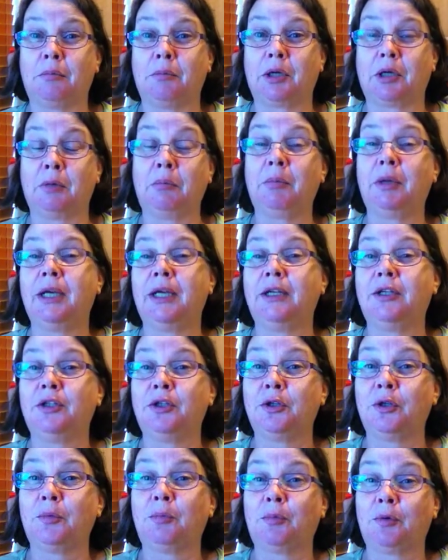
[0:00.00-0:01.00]
compared
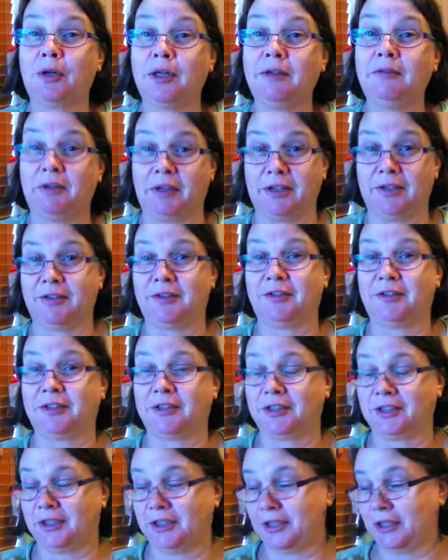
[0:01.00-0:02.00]
to the
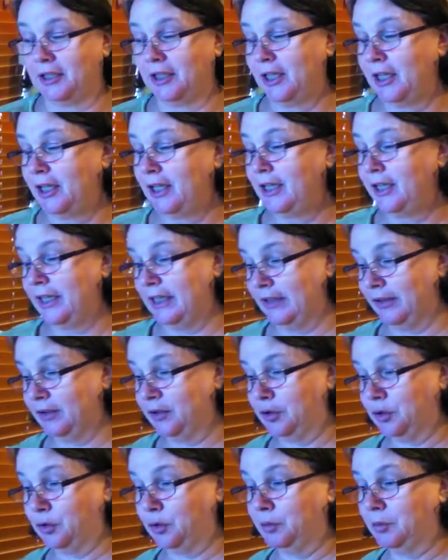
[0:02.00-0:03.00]
previous
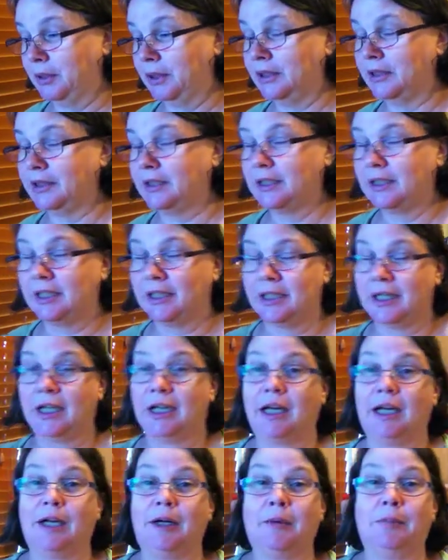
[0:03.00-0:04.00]
instalment.
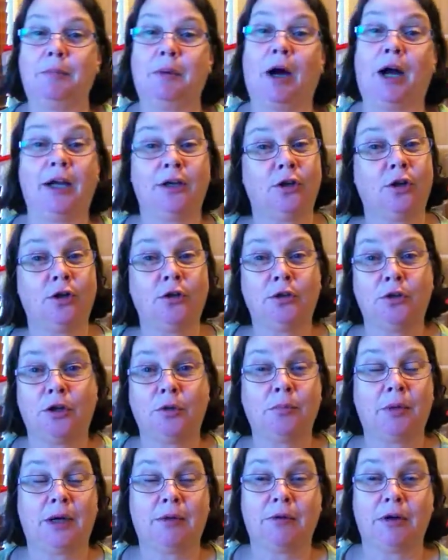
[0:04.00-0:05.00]
I don't know
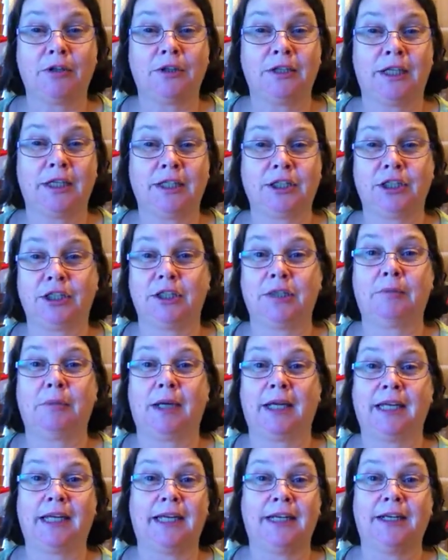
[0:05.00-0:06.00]
my rotation in my
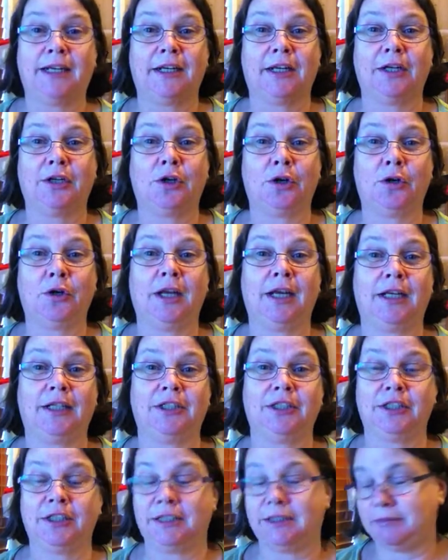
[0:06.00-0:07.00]
head, and I don't
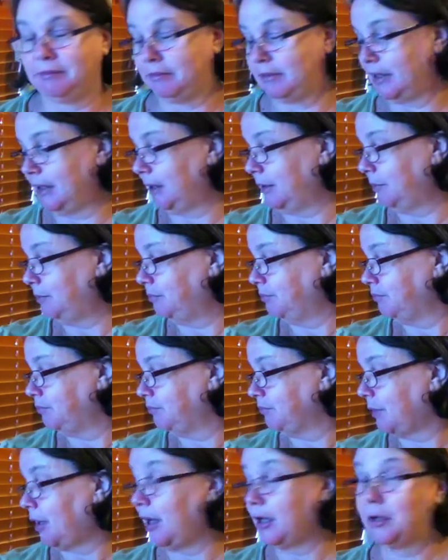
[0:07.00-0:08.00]
actually,
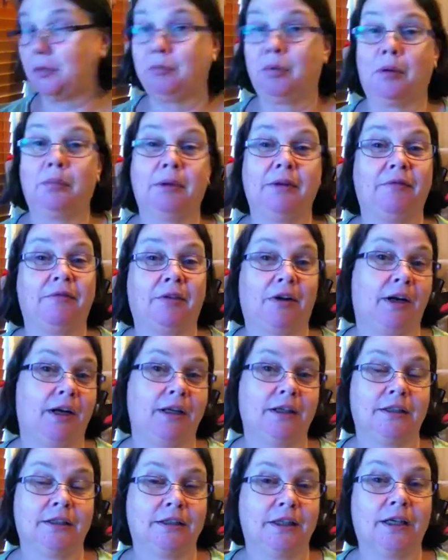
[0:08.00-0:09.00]
I can probably
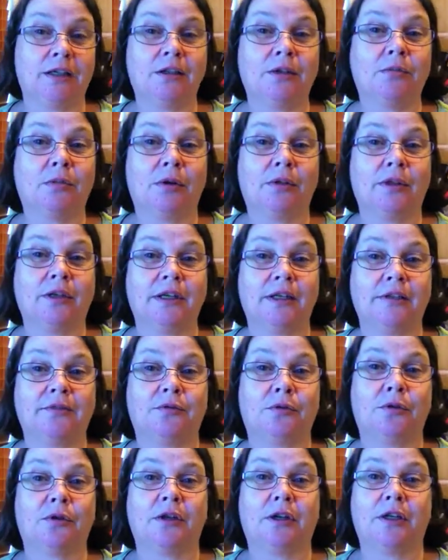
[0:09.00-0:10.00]
find to tell you what the next
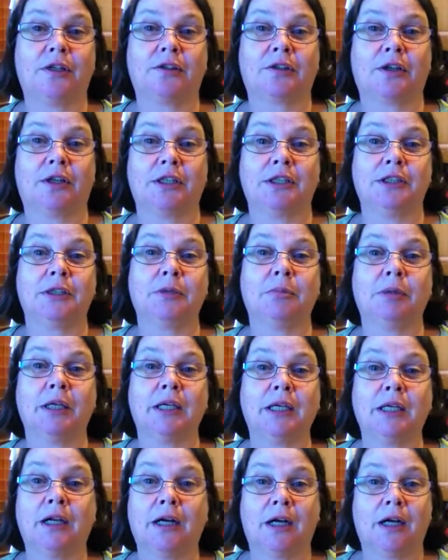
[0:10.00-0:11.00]
fortnight's going to
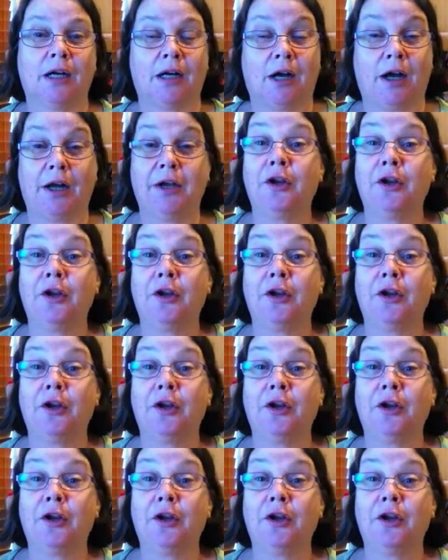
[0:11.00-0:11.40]
be. I